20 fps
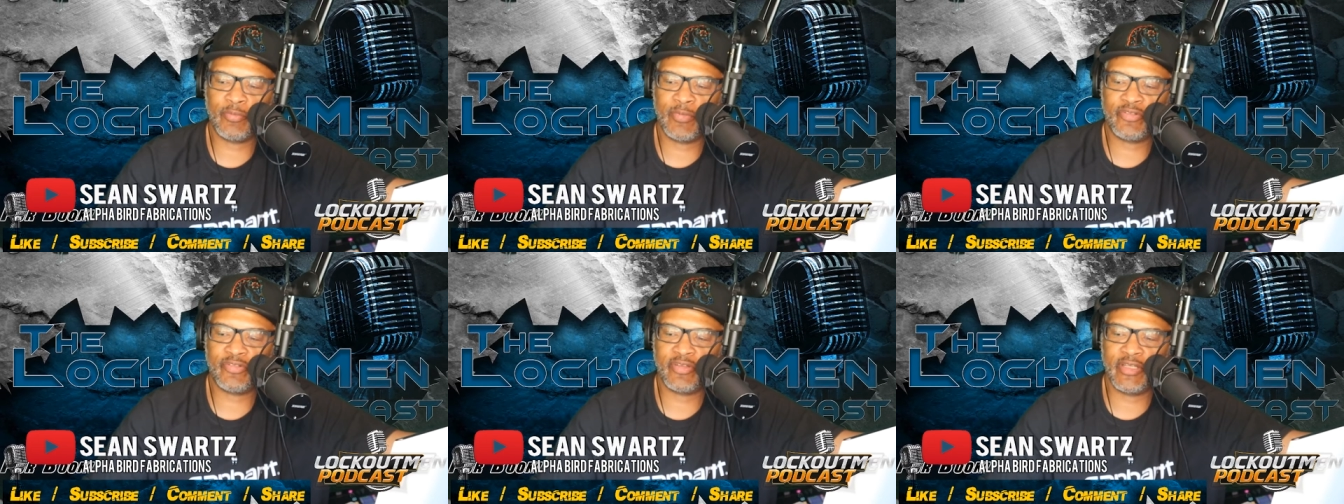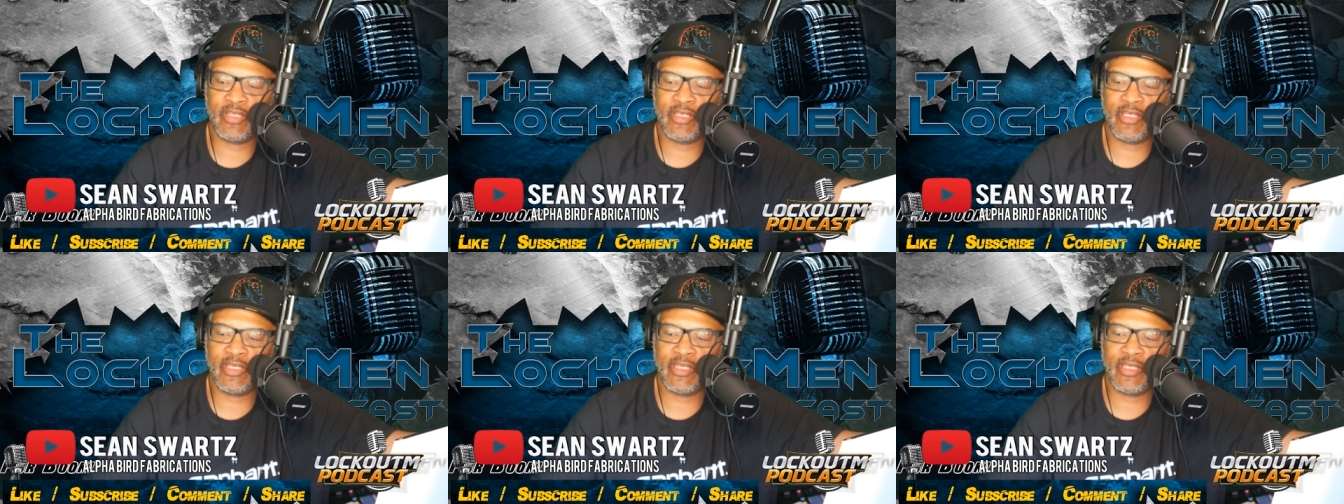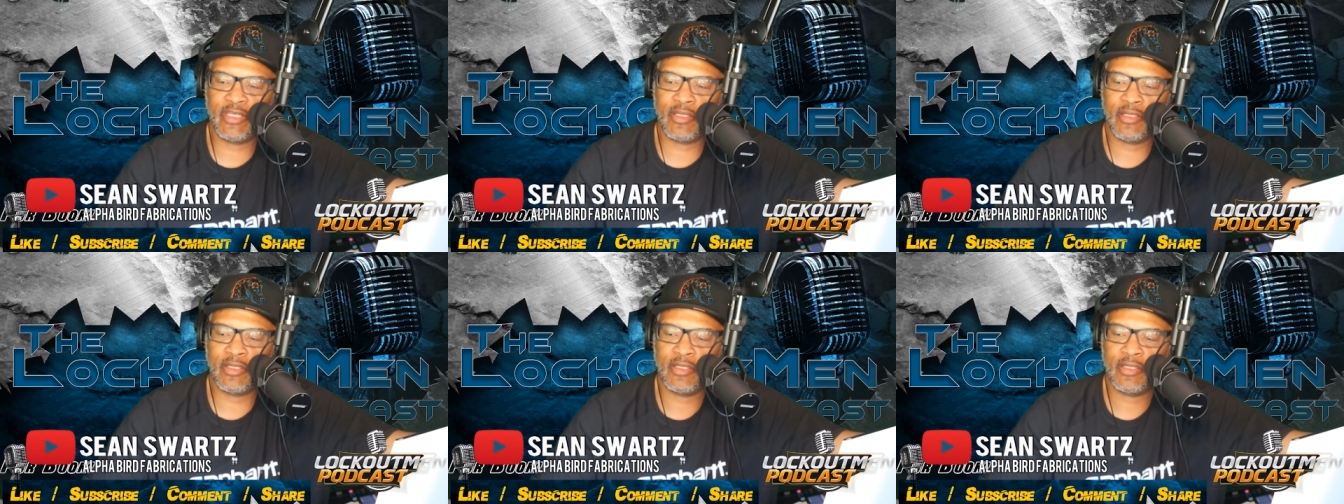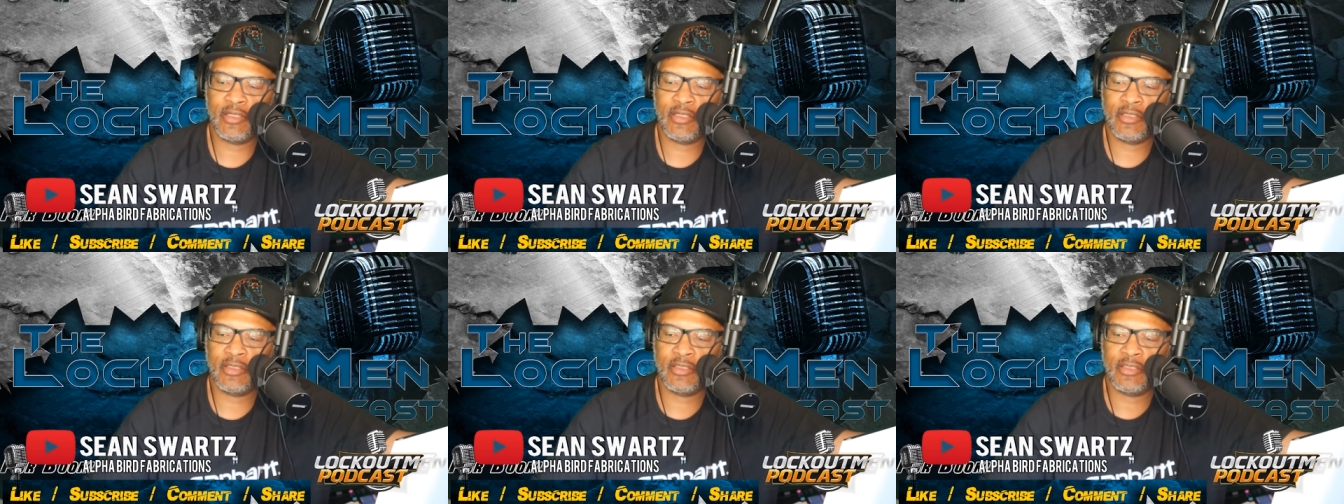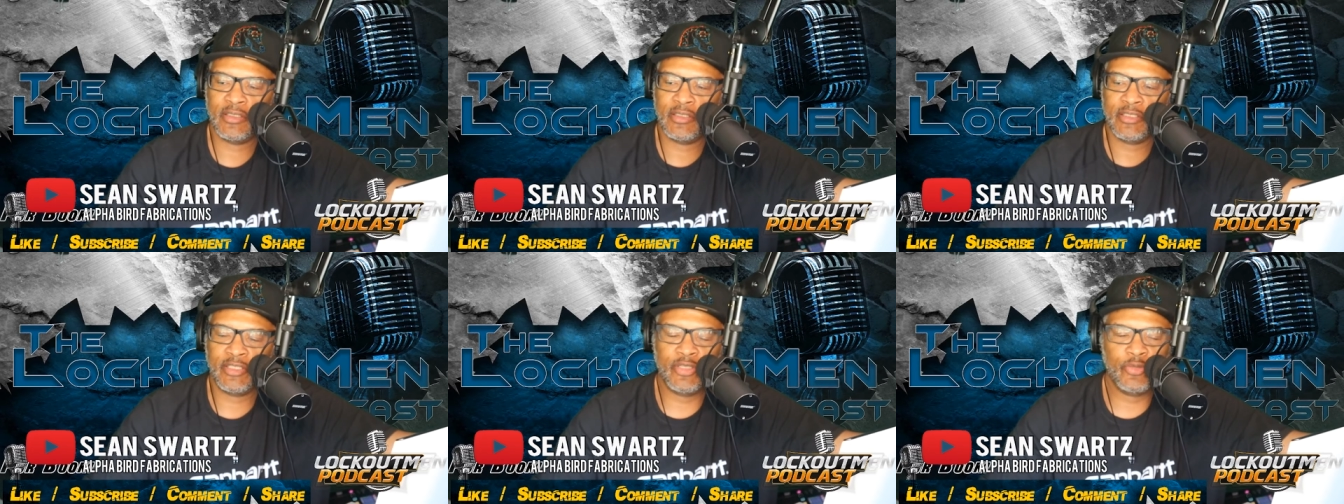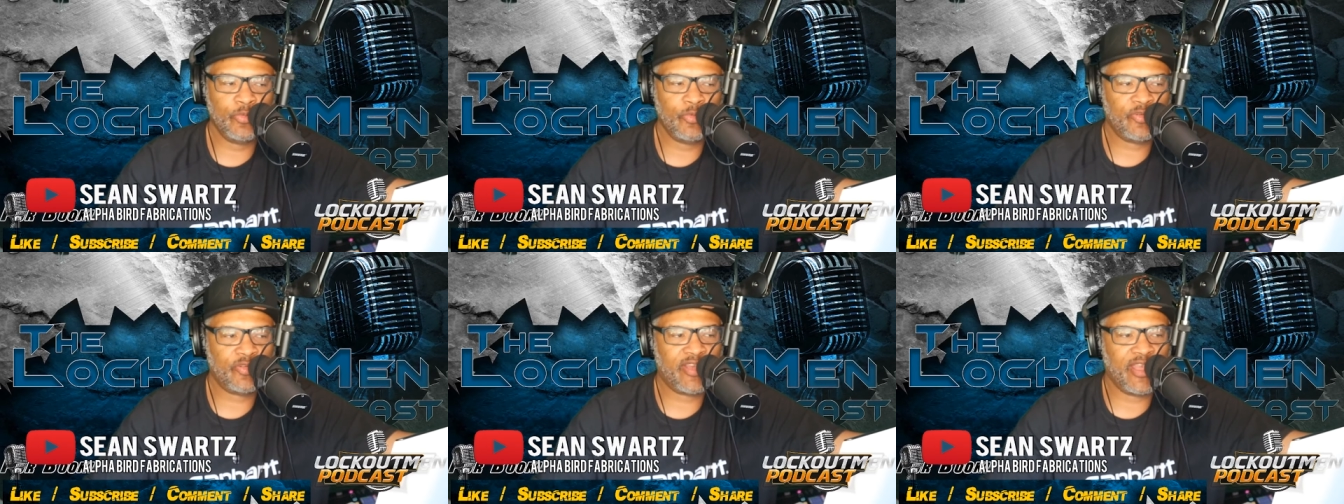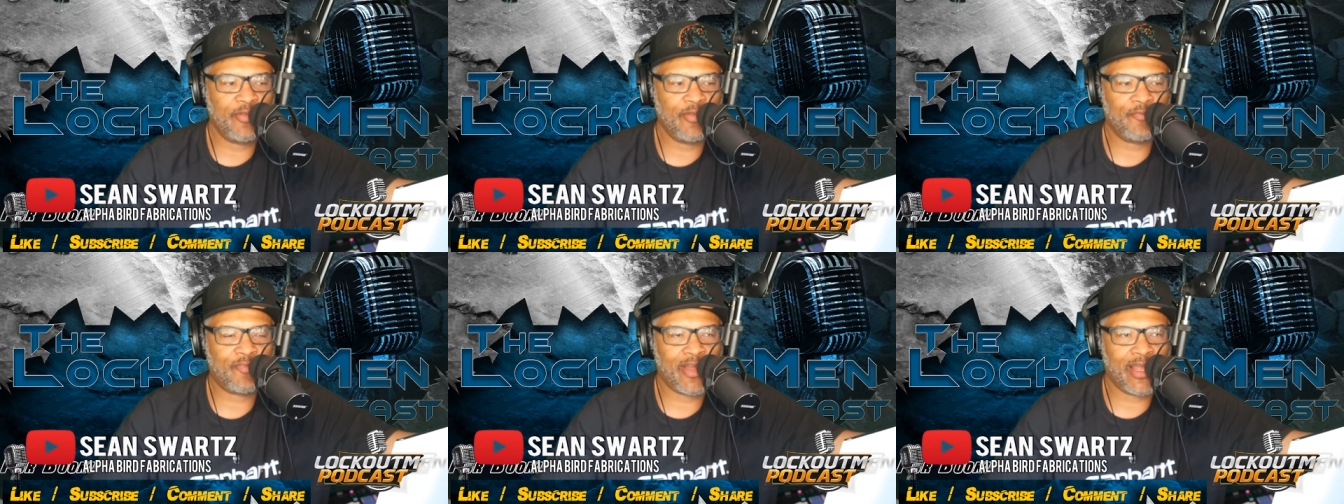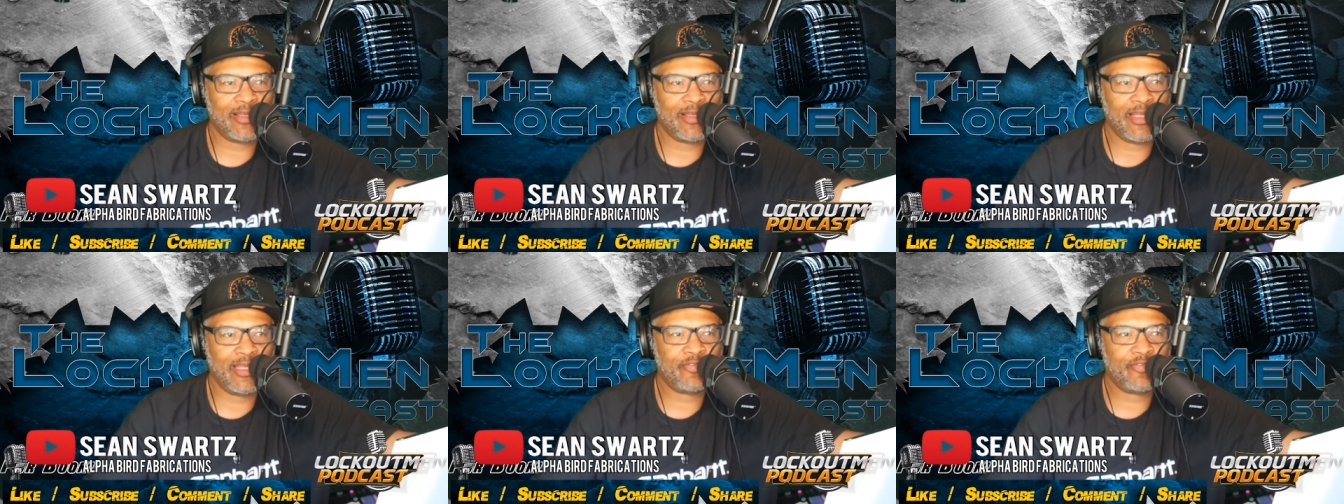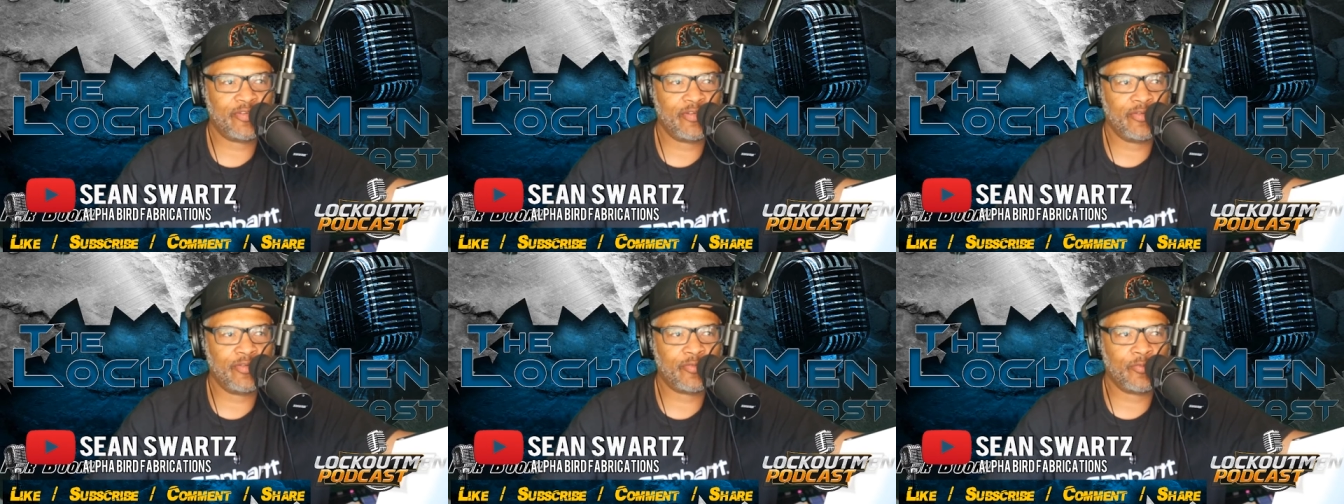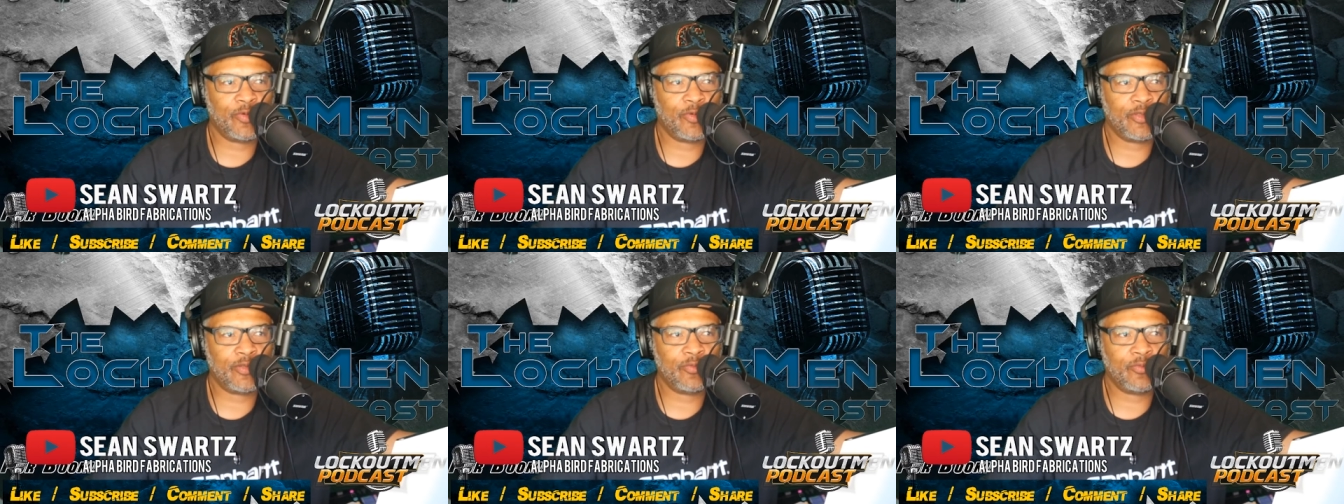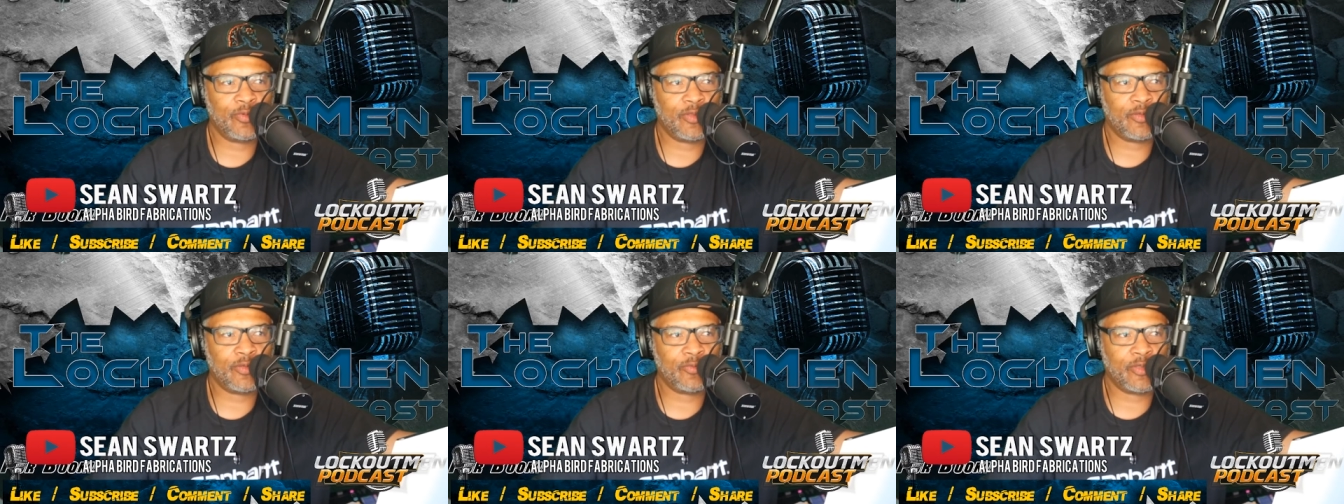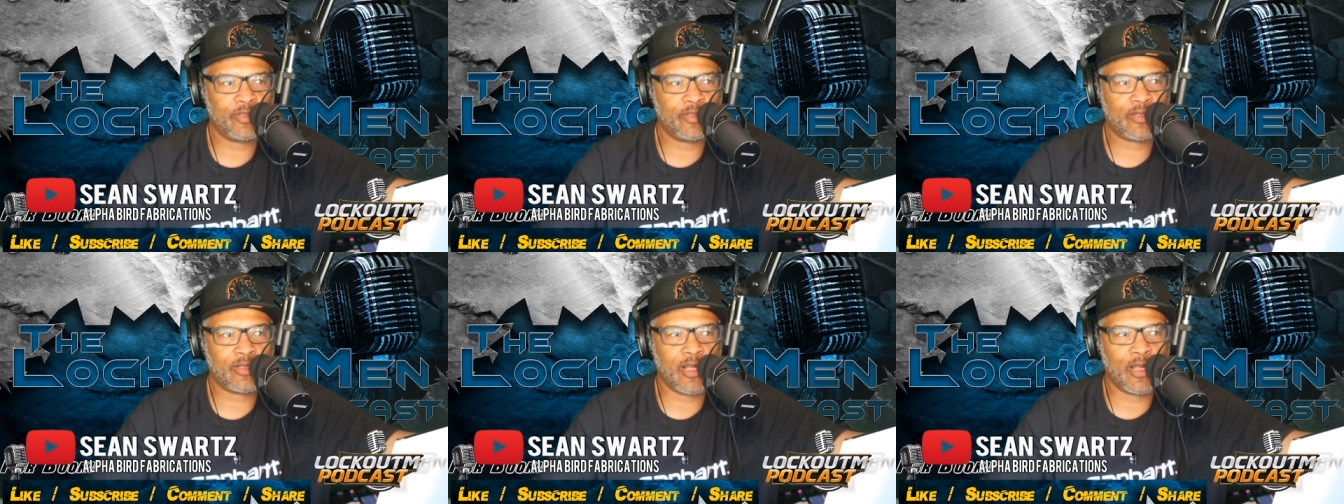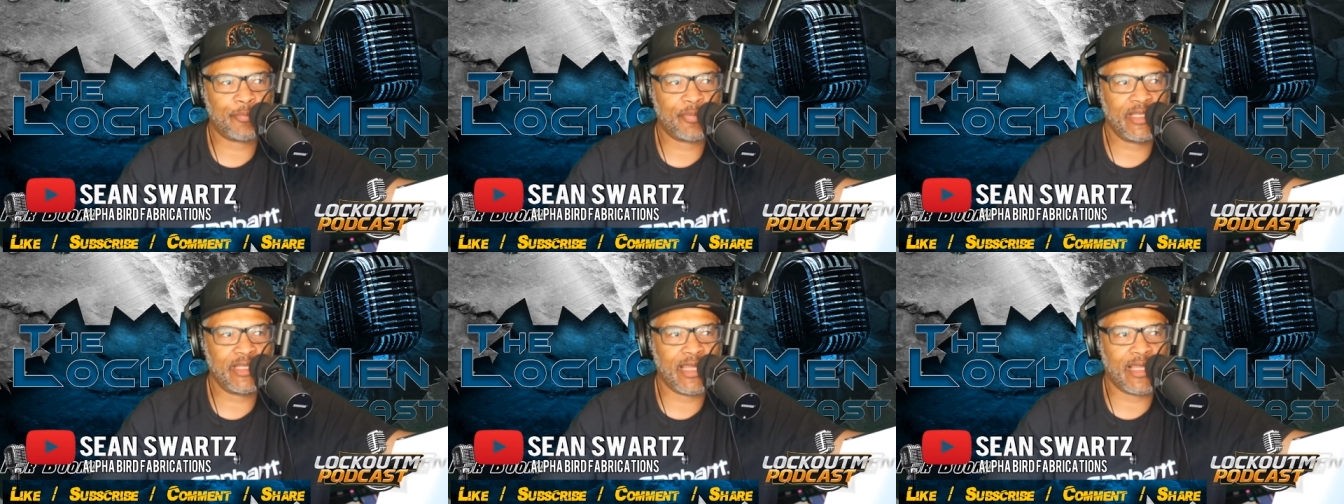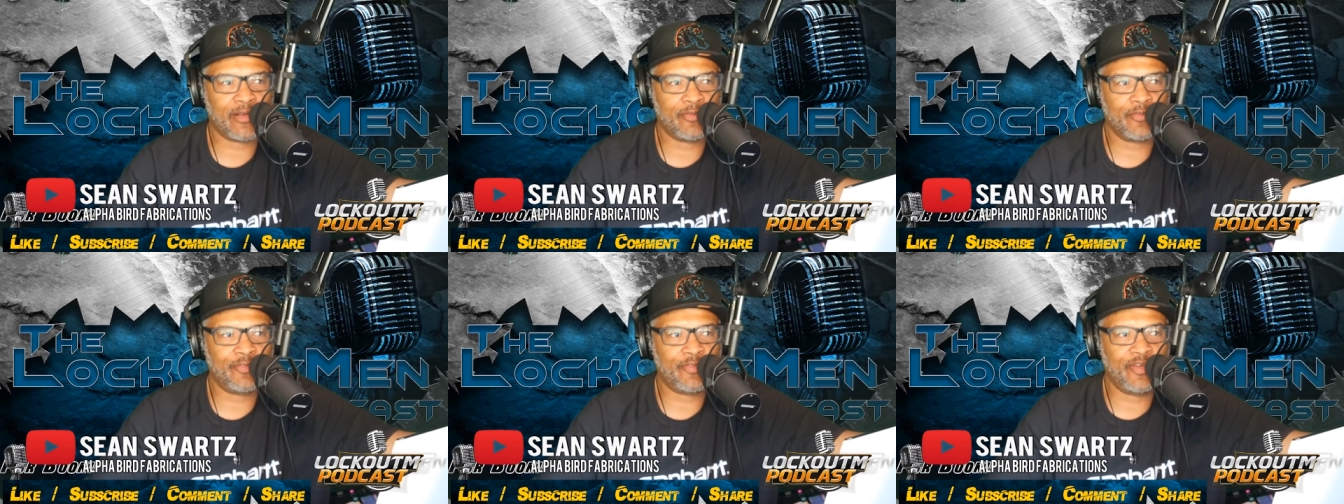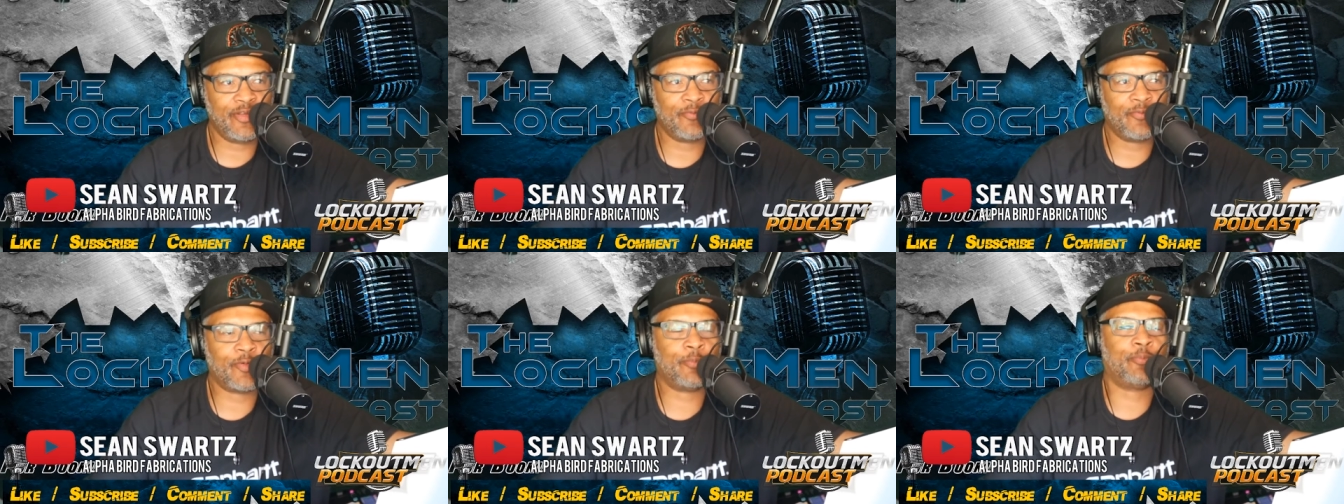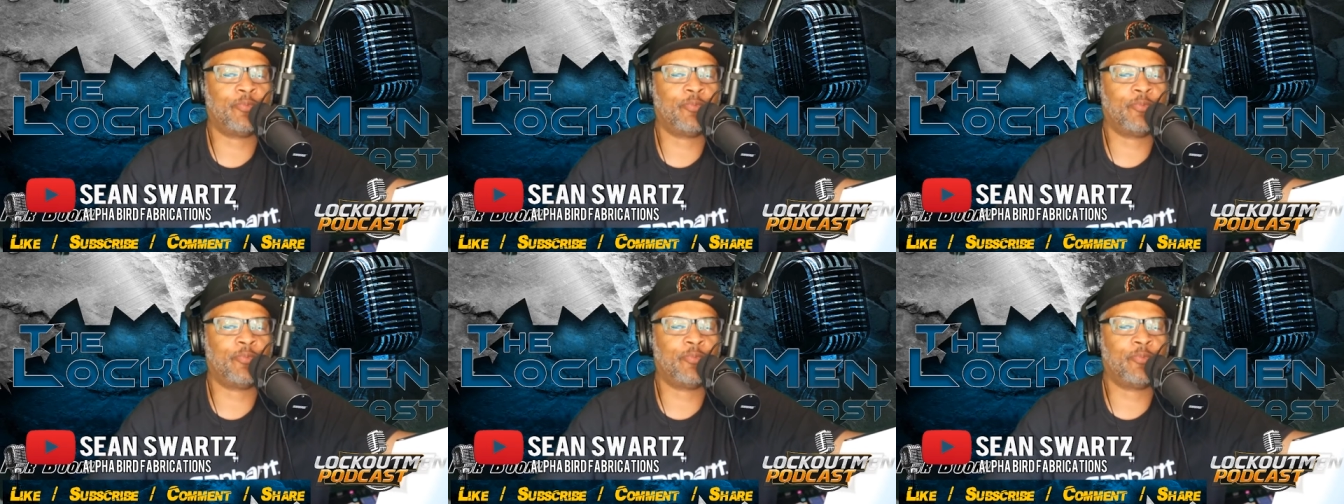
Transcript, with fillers: mentioned. Oh, you, all, you was getting violations yeah. with, oh. with, with, the company out of Denver.